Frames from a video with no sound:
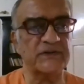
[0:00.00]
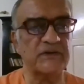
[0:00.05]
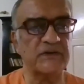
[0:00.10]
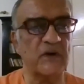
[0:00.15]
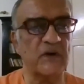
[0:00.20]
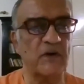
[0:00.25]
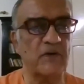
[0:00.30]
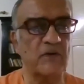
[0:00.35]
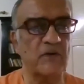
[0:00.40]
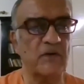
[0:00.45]

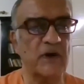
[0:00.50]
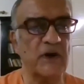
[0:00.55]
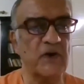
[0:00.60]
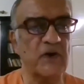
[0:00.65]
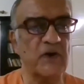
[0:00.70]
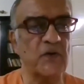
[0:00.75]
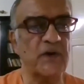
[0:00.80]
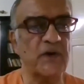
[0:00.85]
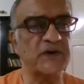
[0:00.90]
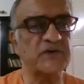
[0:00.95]
not only
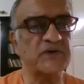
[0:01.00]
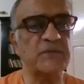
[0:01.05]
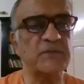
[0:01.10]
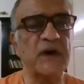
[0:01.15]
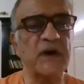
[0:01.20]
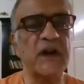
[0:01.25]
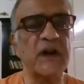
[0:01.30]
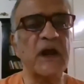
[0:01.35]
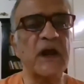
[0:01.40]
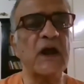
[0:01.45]
yours,
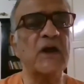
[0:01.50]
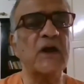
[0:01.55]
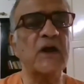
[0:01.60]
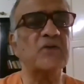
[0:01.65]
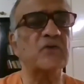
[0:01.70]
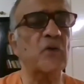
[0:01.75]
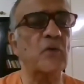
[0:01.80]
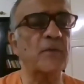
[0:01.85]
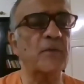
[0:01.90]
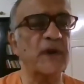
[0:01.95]
but
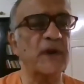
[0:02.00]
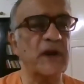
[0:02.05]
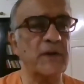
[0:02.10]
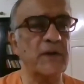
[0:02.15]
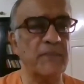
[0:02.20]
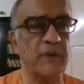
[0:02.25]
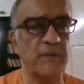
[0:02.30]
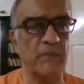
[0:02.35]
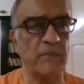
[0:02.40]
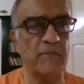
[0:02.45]
so many
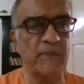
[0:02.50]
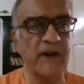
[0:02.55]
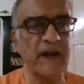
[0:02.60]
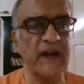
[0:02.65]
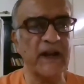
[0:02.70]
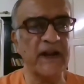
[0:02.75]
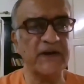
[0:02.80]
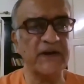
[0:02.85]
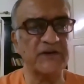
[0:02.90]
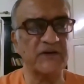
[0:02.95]
people,
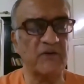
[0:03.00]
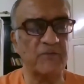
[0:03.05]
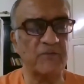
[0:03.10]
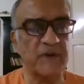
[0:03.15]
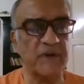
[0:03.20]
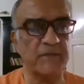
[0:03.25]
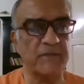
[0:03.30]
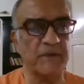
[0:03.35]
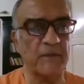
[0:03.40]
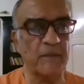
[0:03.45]
millions of
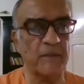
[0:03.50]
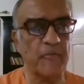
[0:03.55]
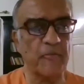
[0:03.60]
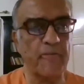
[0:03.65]
people.